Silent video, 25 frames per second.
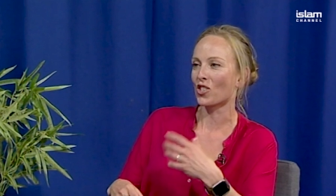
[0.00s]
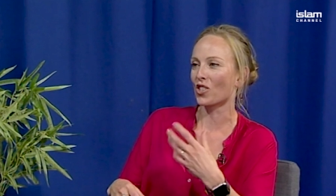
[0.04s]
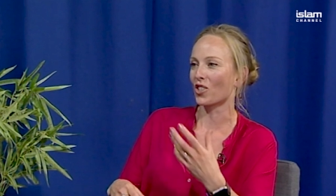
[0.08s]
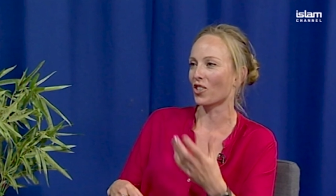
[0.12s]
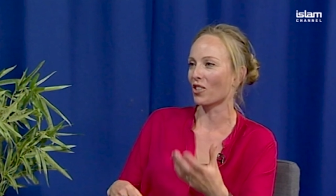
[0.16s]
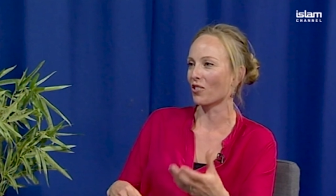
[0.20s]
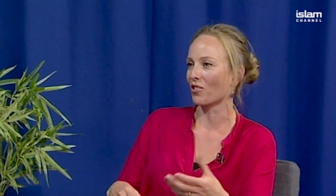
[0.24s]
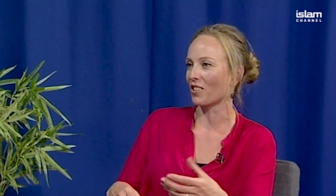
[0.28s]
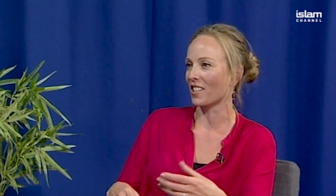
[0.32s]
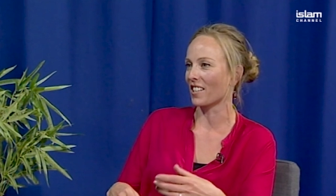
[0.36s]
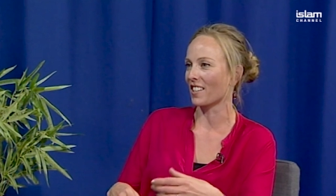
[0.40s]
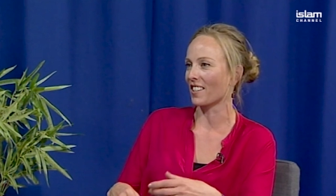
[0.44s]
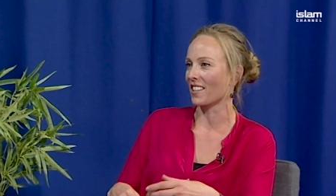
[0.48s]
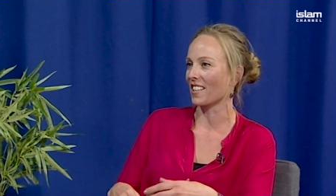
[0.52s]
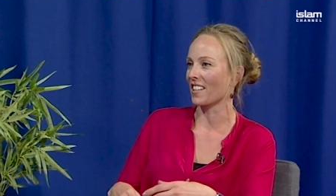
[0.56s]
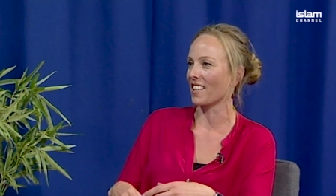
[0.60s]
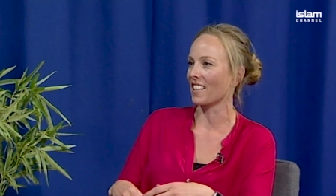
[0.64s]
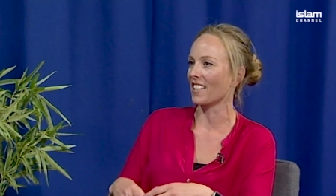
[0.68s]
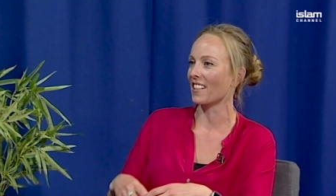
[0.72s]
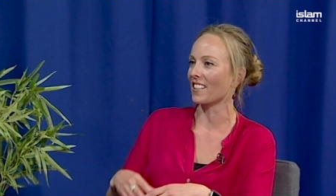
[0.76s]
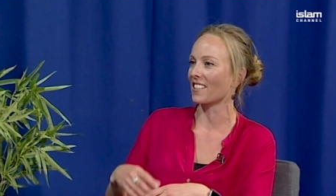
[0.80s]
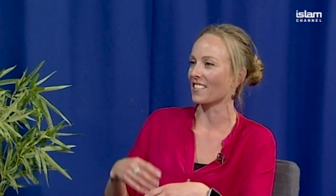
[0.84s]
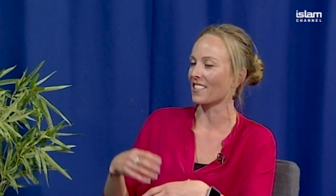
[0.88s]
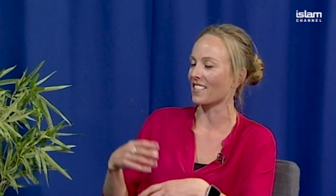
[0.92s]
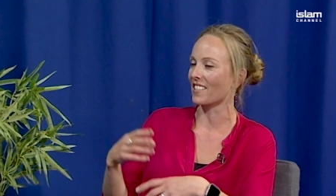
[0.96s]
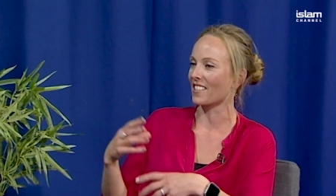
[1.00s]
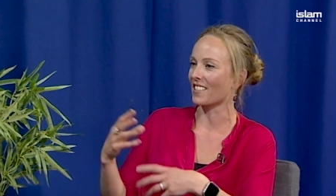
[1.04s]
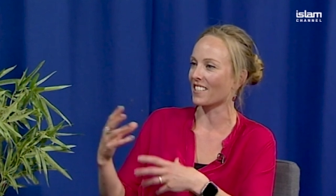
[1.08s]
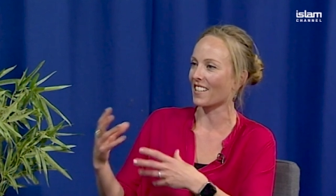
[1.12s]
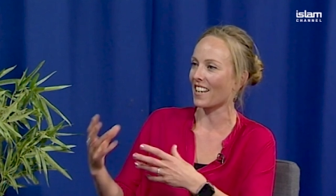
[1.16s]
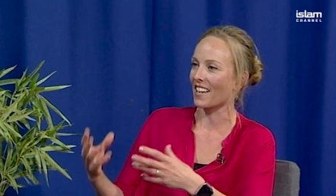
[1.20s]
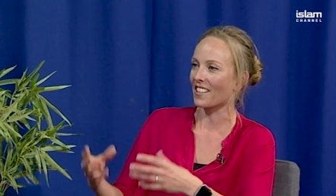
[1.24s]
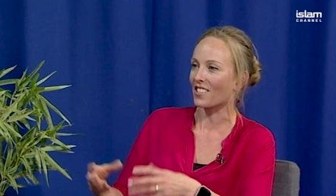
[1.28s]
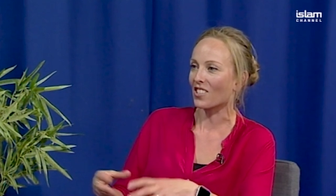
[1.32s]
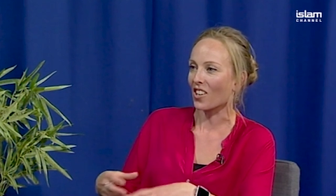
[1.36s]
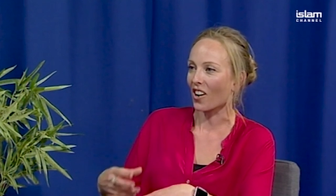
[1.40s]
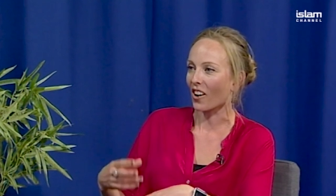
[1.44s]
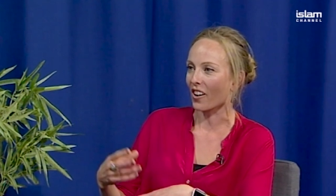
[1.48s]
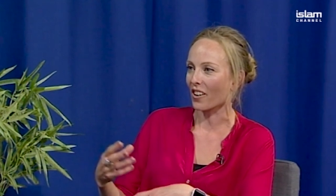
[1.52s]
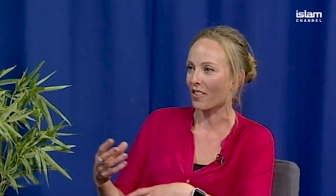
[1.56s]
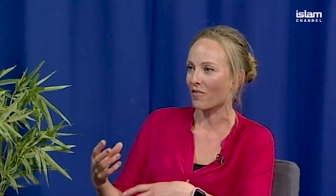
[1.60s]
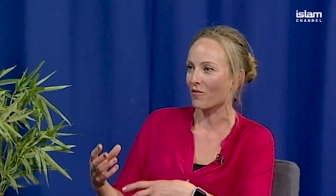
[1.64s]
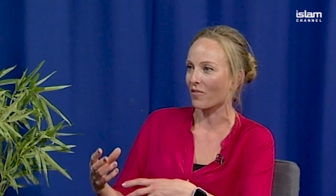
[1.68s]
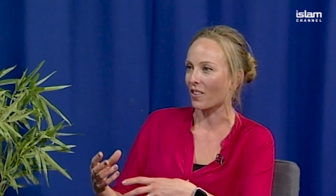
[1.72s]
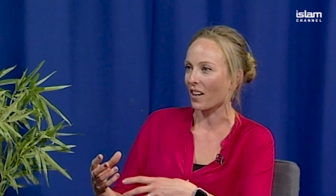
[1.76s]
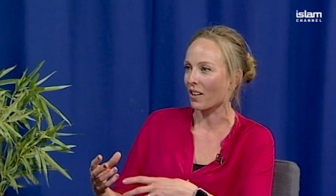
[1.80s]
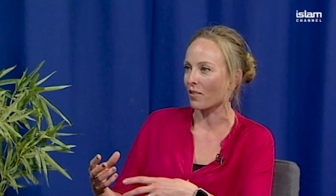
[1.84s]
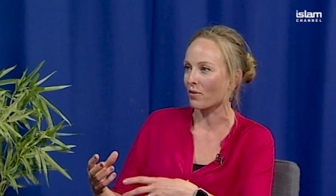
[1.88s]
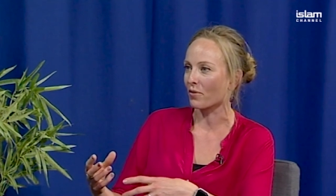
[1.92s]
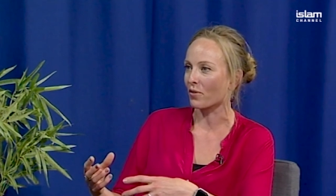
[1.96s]
sugary things and less high
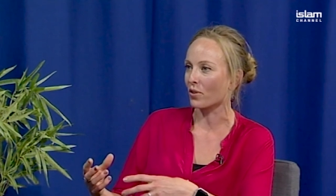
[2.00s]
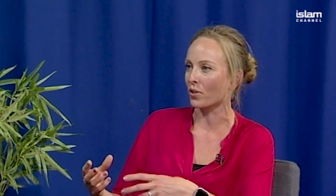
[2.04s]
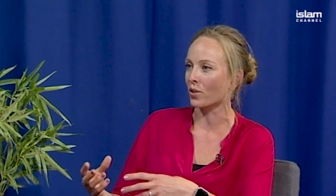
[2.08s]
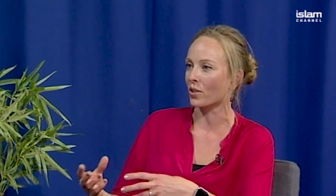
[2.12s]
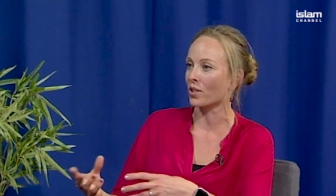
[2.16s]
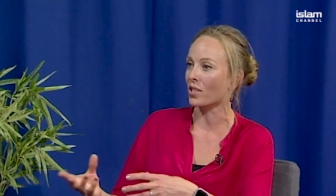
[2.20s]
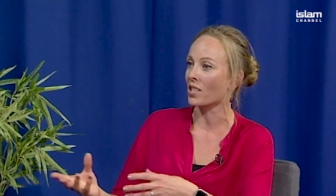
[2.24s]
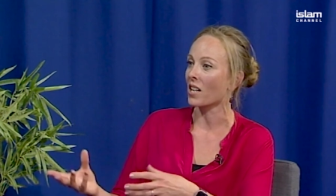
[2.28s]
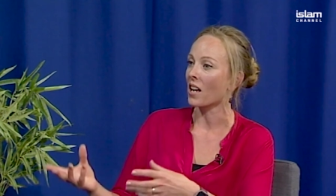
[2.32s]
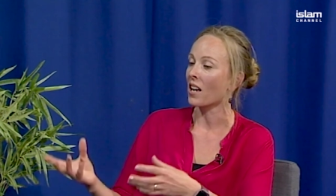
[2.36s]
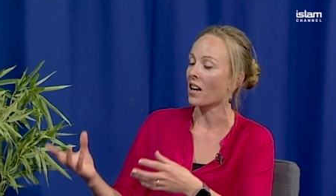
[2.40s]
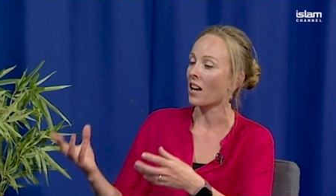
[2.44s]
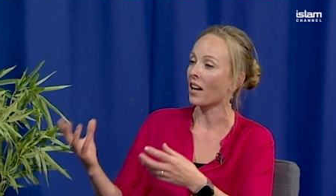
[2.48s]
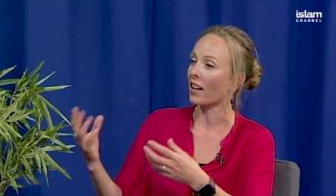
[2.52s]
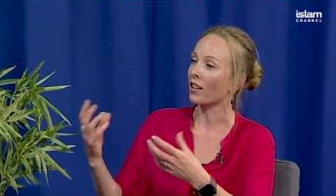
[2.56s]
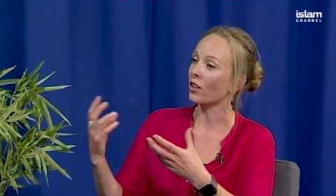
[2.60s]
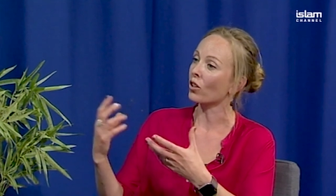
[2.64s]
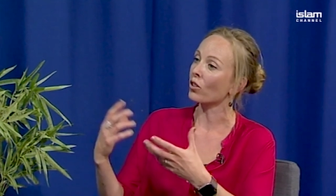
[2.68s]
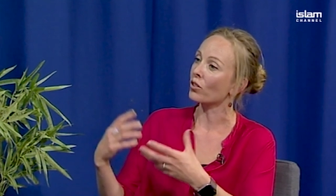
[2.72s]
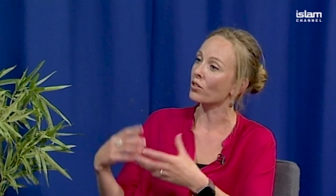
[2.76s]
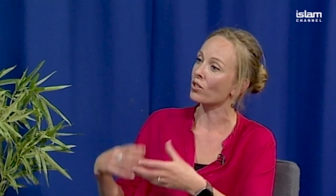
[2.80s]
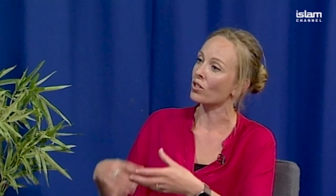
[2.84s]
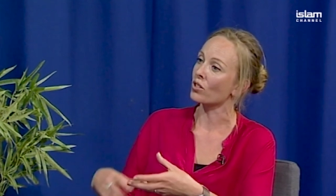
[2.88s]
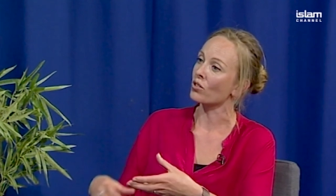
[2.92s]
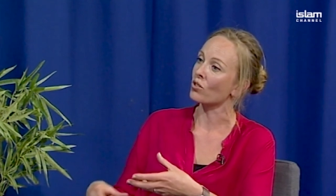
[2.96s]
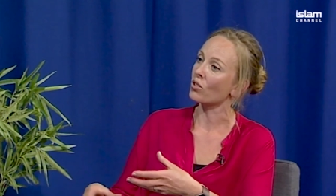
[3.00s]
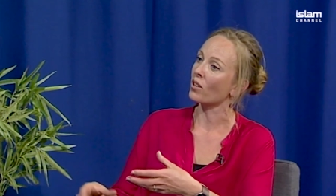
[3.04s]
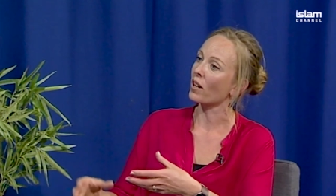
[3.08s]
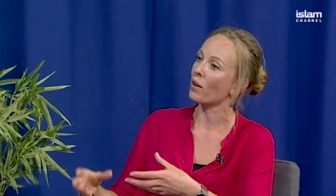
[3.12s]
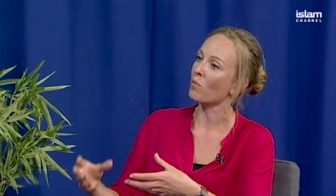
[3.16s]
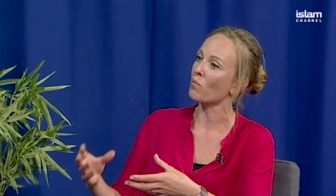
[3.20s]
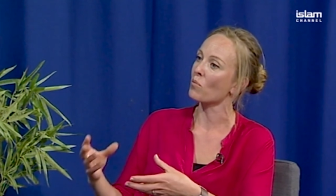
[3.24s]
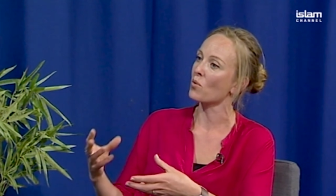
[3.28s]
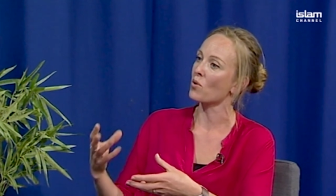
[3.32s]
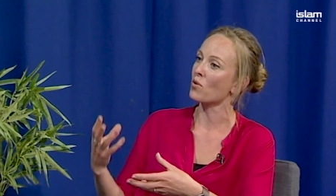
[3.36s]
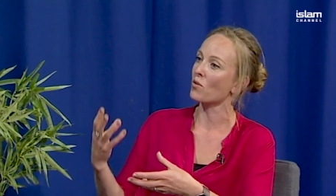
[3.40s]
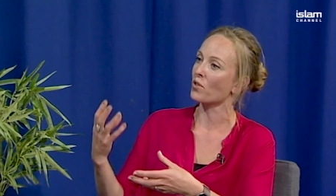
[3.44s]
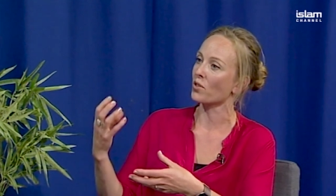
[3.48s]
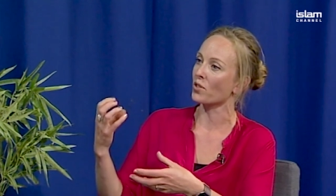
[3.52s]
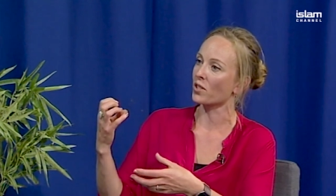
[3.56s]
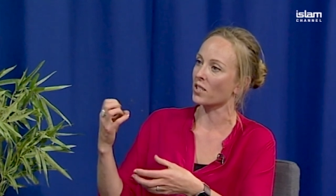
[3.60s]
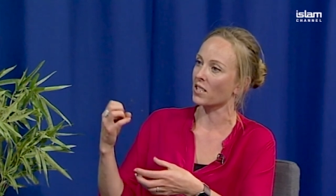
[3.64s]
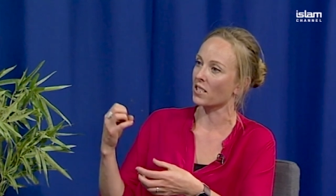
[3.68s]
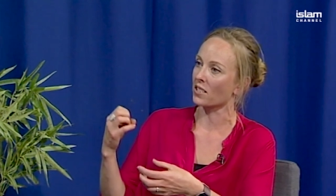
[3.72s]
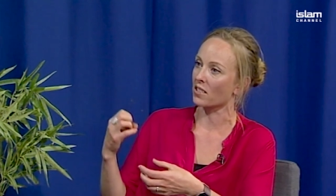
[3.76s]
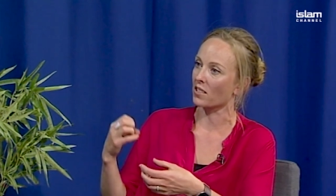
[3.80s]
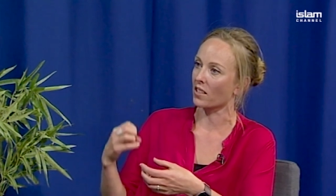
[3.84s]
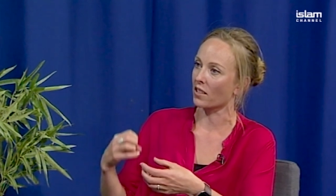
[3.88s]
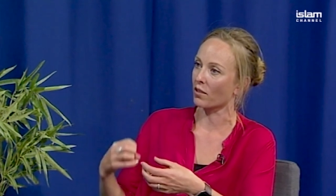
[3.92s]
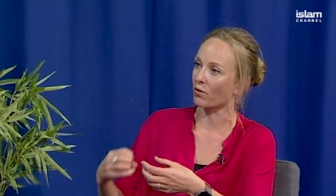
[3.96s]
fat foods and concentrate more on
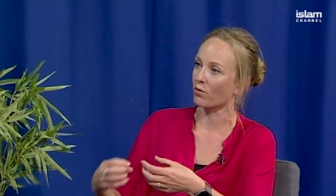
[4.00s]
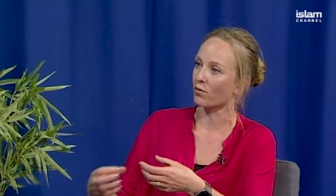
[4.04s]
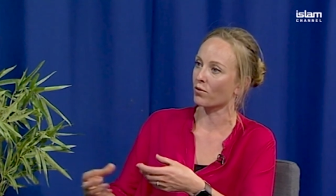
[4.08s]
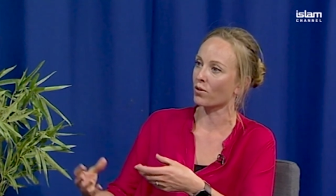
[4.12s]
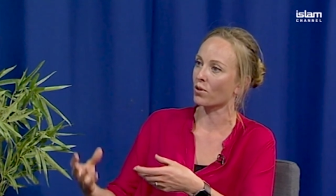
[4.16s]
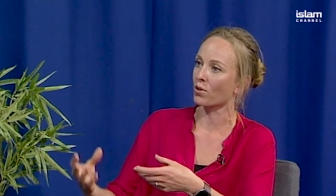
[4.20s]
things like